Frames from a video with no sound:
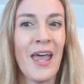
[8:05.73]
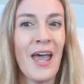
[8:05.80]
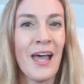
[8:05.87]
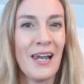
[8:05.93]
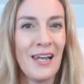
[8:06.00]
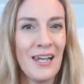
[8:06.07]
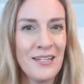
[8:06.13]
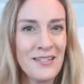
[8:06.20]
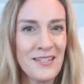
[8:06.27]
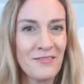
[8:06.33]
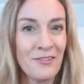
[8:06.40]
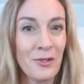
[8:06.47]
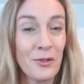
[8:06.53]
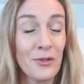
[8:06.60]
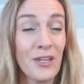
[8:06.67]
Let's have a
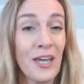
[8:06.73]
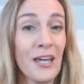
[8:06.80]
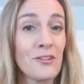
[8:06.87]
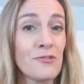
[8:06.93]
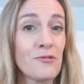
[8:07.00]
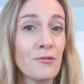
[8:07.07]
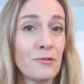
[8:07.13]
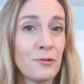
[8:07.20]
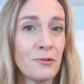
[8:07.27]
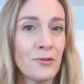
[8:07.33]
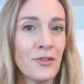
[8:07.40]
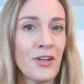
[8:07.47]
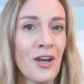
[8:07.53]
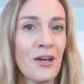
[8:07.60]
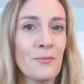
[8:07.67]
look at rule
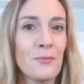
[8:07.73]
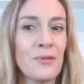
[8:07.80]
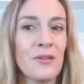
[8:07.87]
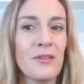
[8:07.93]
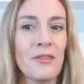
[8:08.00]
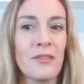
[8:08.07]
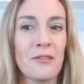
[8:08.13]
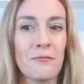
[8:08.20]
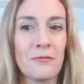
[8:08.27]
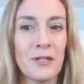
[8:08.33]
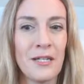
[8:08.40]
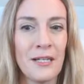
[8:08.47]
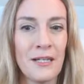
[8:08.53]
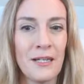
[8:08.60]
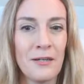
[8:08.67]
number
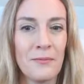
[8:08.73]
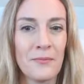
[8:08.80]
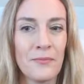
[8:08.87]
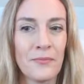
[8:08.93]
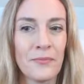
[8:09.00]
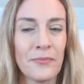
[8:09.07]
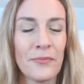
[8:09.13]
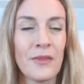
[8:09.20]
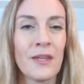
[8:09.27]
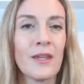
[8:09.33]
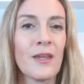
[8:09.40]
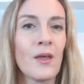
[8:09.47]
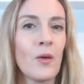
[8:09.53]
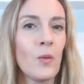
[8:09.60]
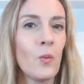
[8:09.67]
3.
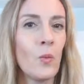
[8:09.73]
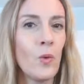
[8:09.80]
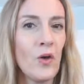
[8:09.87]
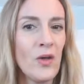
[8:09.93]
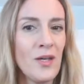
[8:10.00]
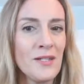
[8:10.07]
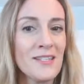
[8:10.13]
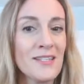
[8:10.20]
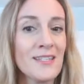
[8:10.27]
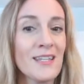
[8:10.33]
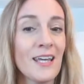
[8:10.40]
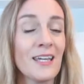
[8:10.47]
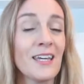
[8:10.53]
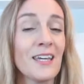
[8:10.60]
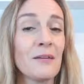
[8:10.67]
Words
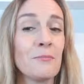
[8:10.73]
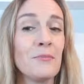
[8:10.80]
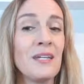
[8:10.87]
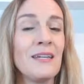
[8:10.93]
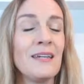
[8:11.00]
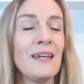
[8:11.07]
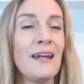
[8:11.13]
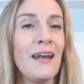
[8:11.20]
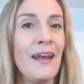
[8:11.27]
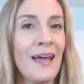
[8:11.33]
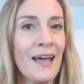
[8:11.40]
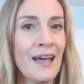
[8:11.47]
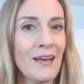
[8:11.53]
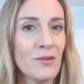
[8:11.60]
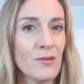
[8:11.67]
that can be
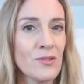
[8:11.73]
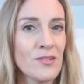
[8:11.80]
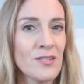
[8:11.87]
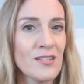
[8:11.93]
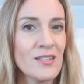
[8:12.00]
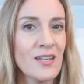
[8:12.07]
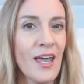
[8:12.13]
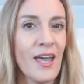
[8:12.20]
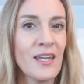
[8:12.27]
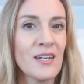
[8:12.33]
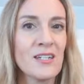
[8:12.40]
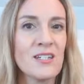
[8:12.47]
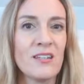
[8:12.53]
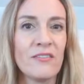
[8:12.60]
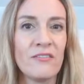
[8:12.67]
nouns
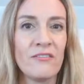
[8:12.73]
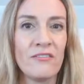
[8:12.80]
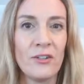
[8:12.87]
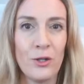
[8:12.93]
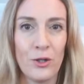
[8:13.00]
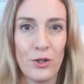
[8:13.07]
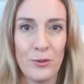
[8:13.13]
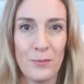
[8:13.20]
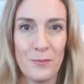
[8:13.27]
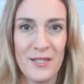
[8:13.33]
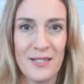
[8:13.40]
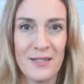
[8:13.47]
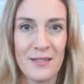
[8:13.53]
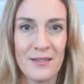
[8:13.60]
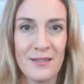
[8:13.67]
and
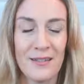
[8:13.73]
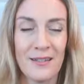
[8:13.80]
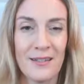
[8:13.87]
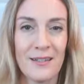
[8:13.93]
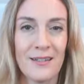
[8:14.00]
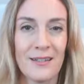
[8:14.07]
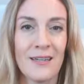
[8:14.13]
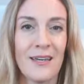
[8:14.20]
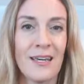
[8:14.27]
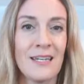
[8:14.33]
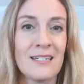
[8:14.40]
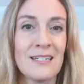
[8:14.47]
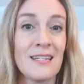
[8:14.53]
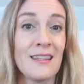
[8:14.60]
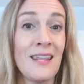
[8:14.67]
verbs.
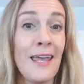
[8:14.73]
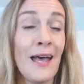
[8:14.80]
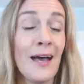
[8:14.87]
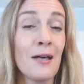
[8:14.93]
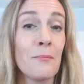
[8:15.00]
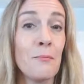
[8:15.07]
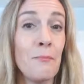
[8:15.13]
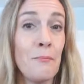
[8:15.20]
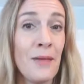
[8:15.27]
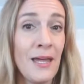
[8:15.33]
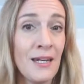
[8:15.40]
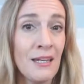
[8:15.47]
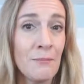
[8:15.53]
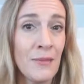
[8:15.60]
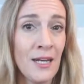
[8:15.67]
And there are
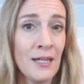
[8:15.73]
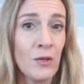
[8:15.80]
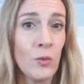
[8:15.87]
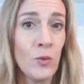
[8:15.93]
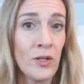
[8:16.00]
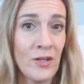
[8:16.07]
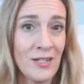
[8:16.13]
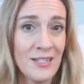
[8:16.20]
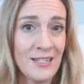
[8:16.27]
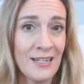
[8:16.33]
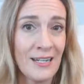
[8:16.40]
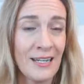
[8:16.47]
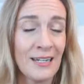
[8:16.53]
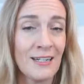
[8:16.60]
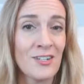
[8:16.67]
many, many words in
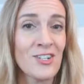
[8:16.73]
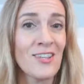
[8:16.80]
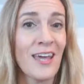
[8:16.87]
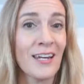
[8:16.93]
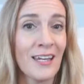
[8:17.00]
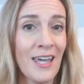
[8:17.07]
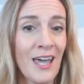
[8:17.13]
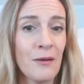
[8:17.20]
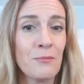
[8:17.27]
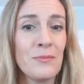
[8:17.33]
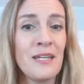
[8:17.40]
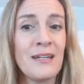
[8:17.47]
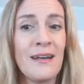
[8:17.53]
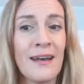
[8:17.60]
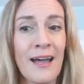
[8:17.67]
English that can
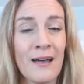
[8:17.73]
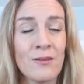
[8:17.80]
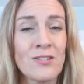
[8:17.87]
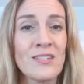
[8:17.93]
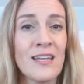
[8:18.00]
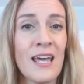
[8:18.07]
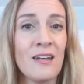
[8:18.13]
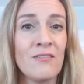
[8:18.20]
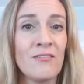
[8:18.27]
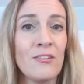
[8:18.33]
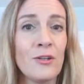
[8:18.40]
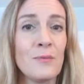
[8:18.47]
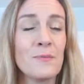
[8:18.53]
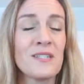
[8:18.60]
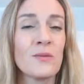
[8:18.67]
be nouns and
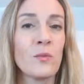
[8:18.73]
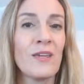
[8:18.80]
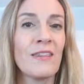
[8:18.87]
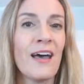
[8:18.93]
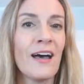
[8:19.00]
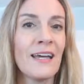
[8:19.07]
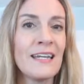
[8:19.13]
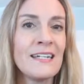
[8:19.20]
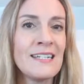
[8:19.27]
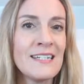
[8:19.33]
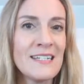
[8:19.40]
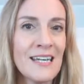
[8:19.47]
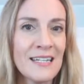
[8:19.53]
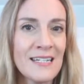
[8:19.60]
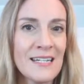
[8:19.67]
verbs with
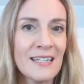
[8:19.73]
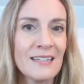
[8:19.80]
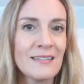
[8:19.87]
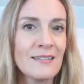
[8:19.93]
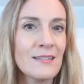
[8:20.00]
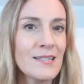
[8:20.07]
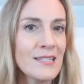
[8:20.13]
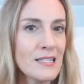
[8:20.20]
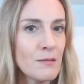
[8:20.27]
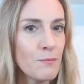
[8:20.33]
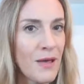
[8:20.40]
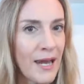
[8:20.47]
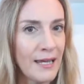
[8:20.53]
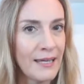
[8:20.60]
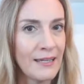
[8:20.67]
identical
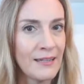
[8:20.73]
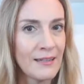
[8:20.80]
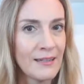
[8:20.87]
spelling.